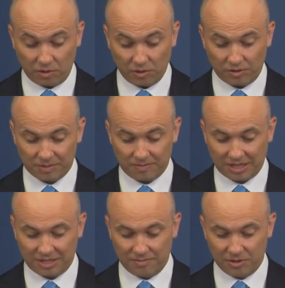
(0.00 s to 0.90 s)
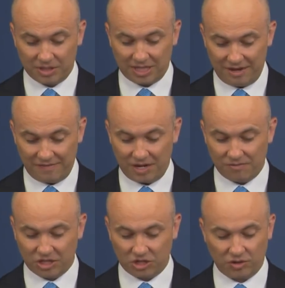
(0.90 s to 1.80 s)
support are expected to boost
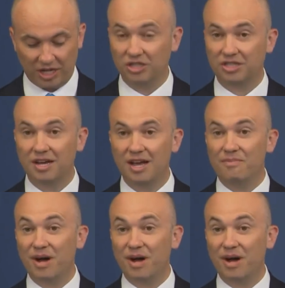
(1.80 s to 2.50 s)
EV registrations